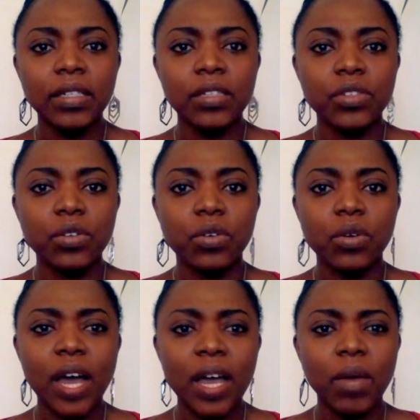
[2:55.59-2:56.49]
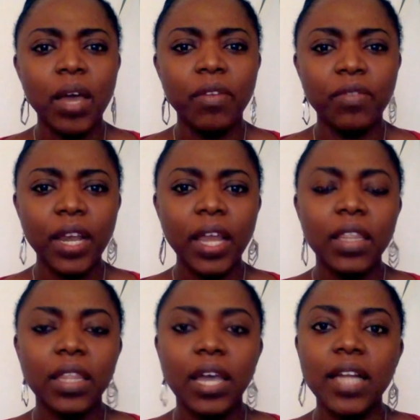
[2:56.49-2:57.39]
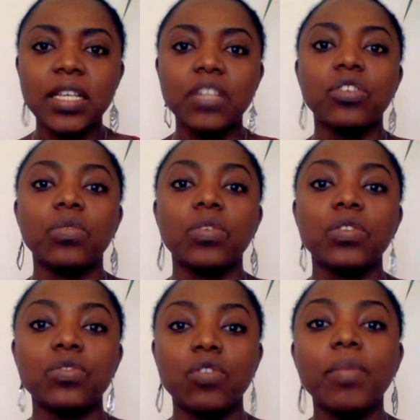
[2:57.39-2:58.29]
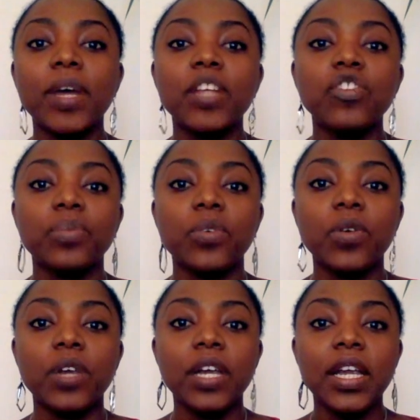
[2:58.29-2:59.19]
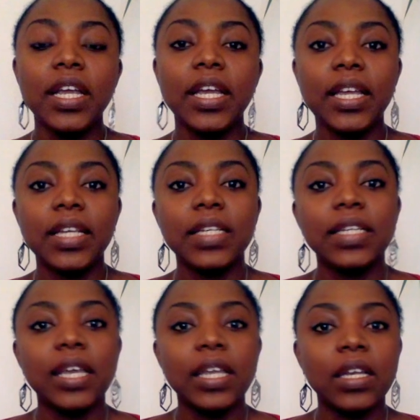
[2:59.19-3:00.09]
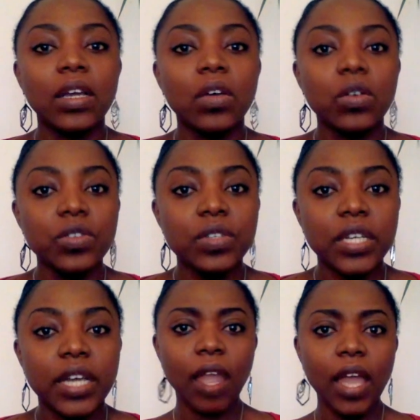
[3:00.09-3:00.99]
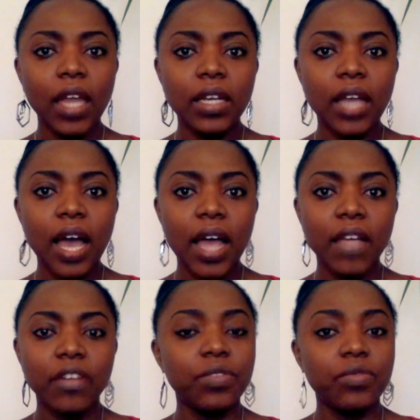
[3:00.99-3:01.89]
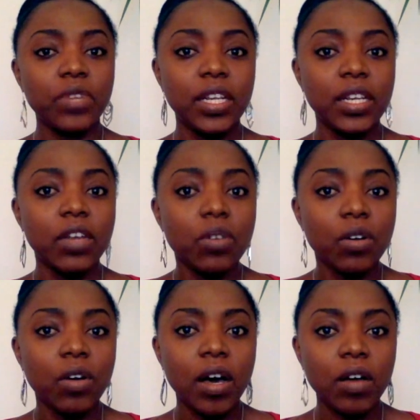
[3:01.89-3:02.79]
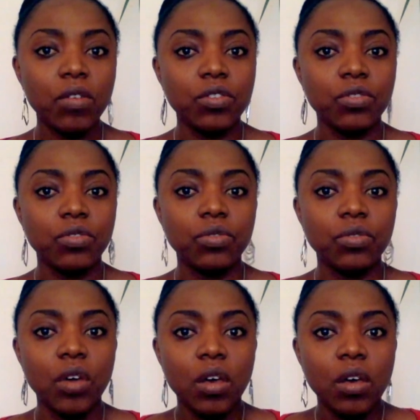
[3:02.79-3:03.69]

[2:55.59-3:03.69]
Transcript: So I felt like the attention was so much more in Austria, and I don't really know how to